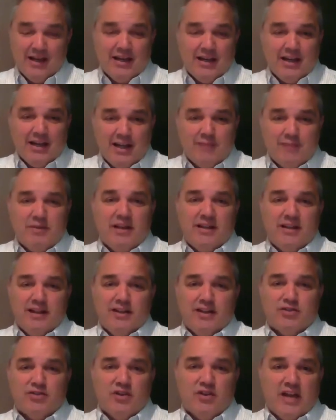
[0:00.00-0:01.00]
He's been in the
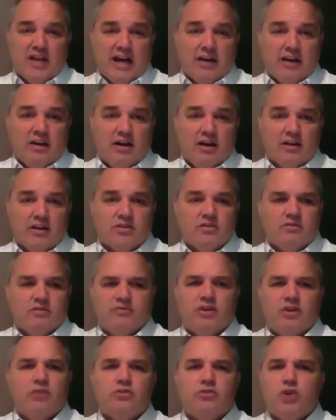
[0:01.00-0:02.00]
industry that long. So if
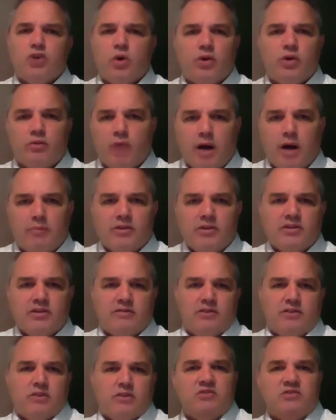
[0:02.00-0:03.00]
you know Tony Robbins, if
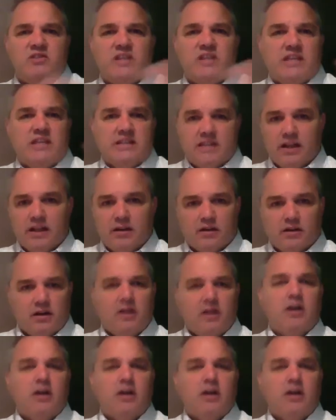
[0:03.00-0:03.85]
you know Zig Ziglar,